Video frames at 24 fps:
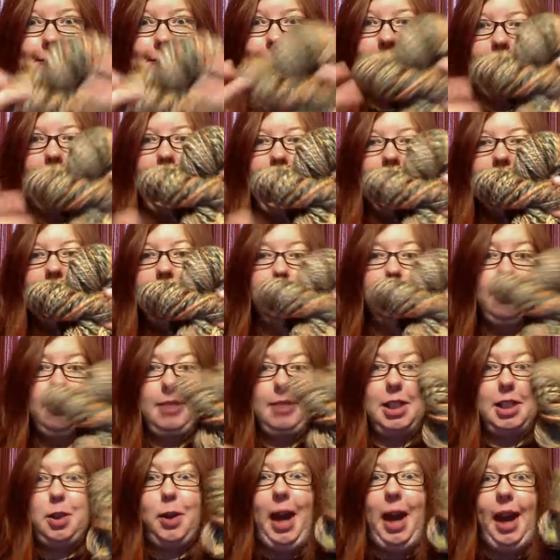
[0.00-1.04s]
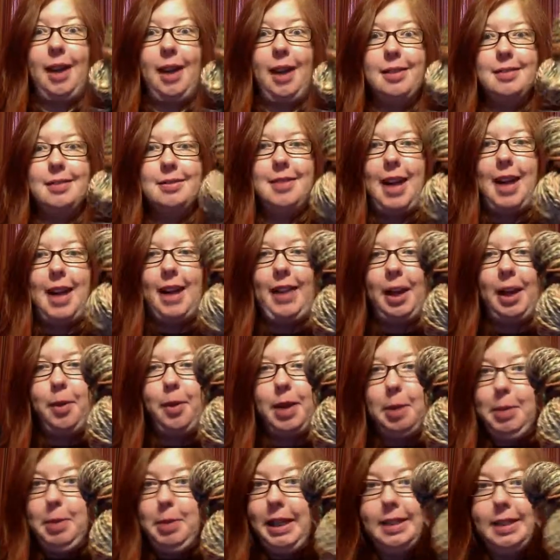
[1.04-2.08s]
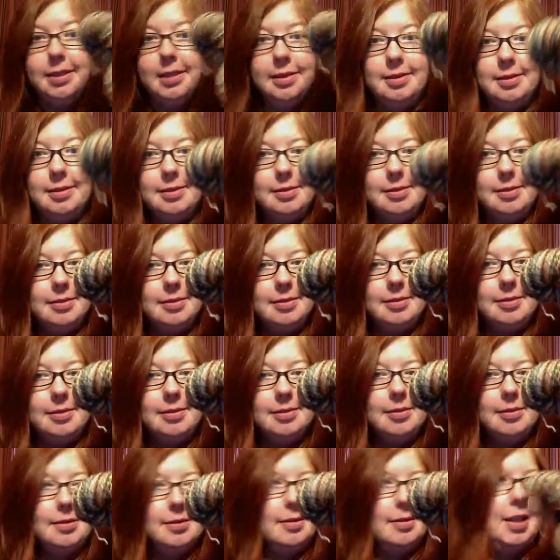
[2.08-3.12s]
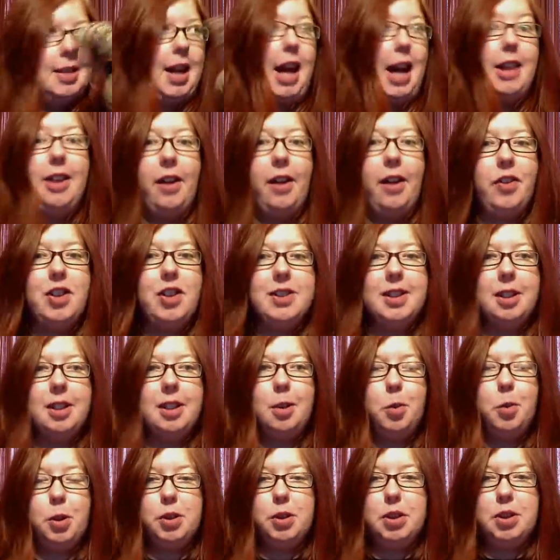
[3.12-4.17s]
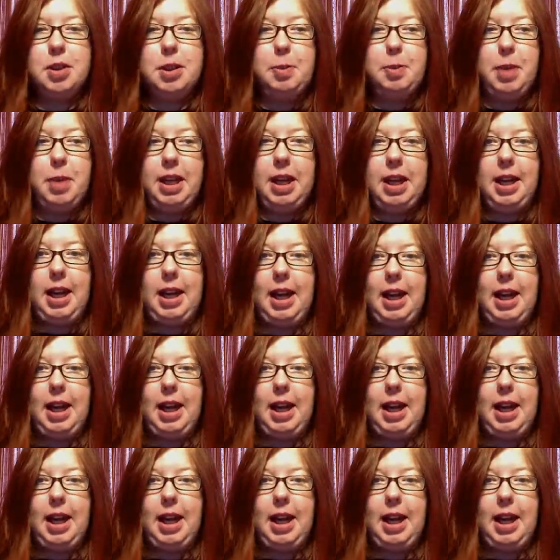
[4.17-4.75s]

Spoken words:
I don't, that's okay. I like what I'm getting. I love to see the worsted spinning.